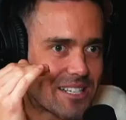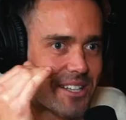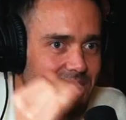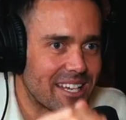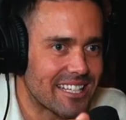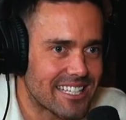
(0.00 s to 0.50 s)

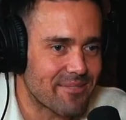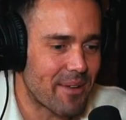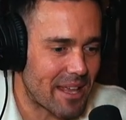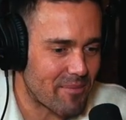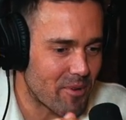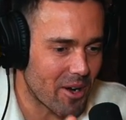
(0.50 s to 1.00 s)
looking to
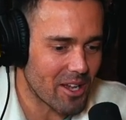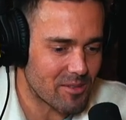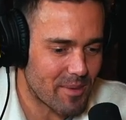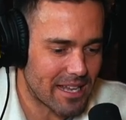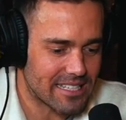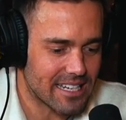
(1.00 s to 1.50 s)
make the products
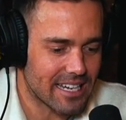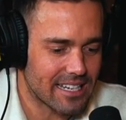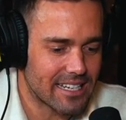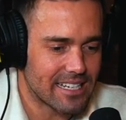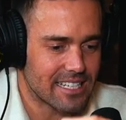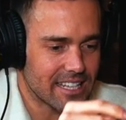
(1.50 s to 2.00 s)
better.
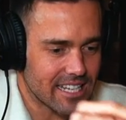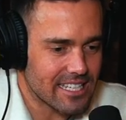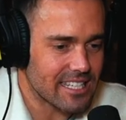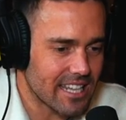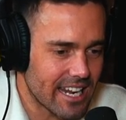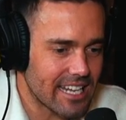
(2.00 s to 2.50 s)
So this
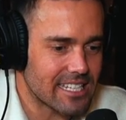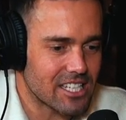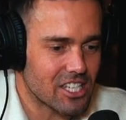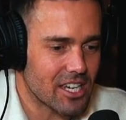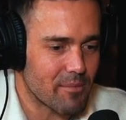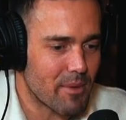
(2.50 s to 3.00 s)
is the latest
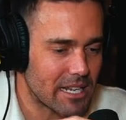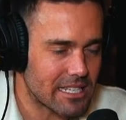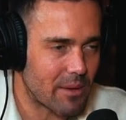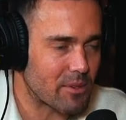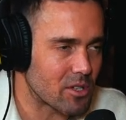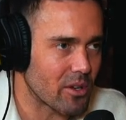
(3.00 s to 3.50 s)
gin. Mix
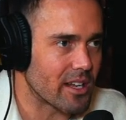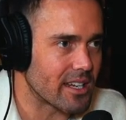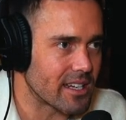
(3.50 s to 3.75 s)
that with tonic,